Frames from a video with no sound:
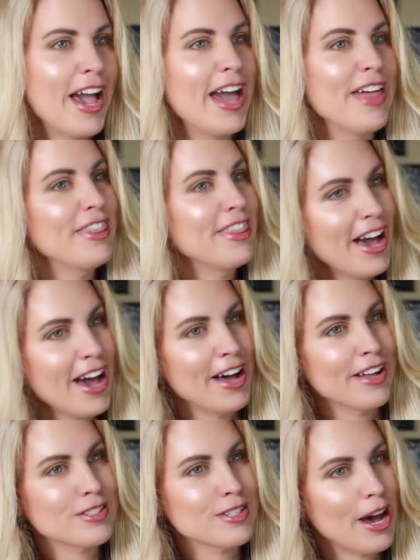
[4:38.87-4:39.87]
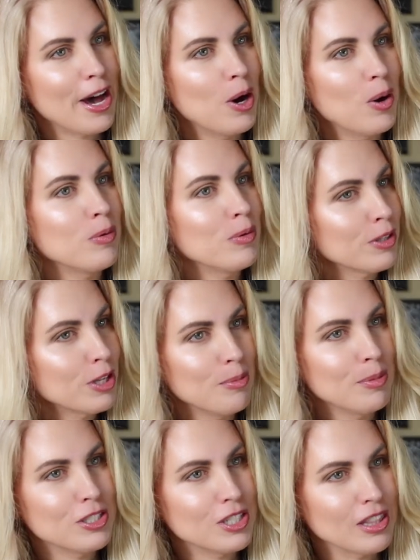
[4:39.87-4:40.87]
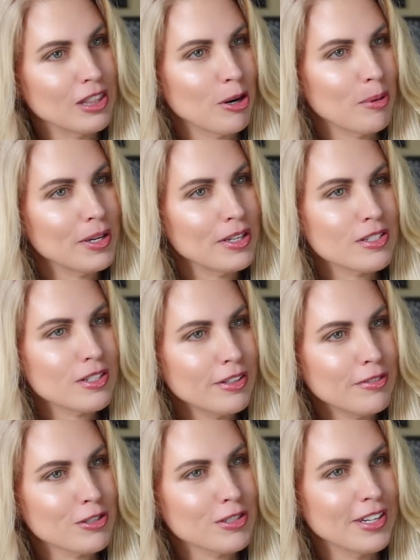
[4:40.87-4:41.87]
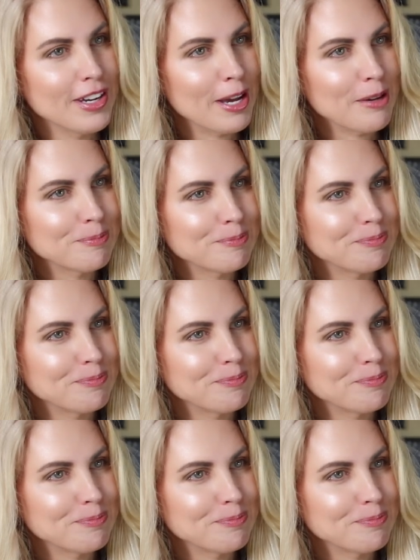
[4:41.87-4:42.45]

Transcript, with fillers: And that's how human gene therapy is delivered today.